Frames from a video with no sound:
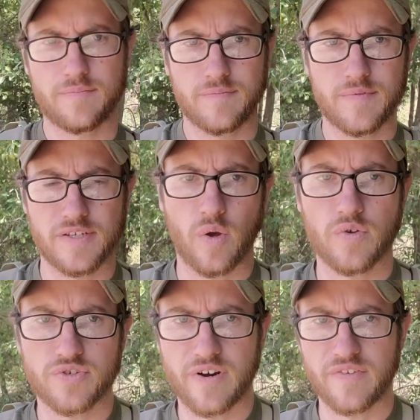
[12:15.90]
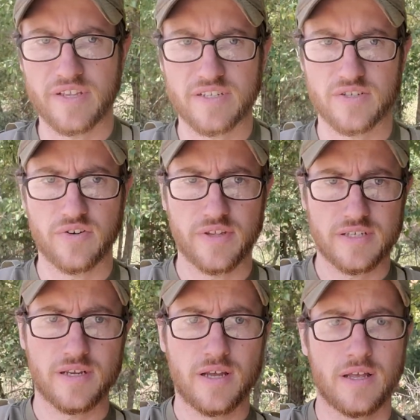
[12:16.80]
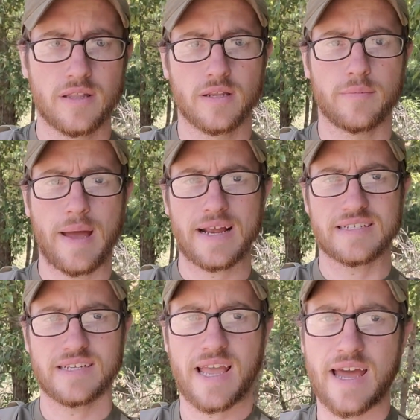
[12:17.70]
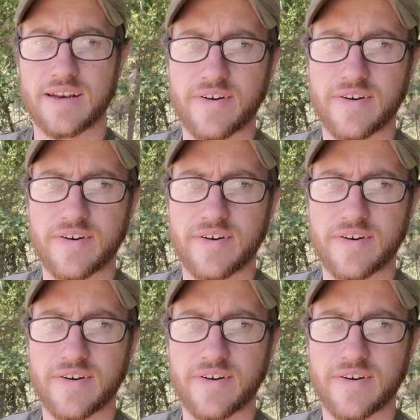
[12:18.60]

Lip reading: this holster and everything is concerned. This little magazine caddy right